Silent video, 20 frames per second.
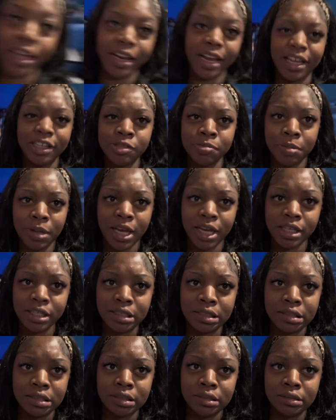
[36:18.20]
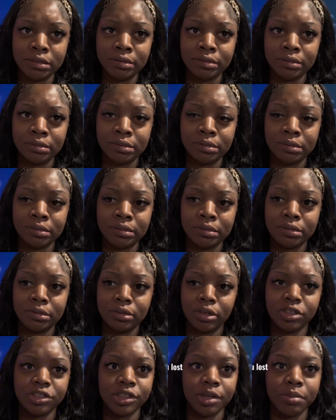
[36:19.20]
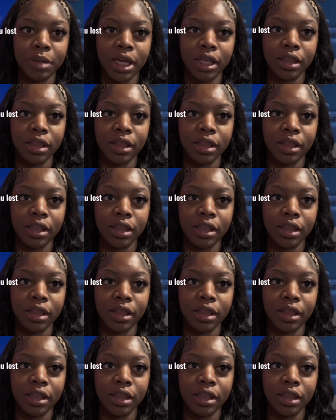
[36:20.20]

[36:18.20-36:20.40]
last place or something like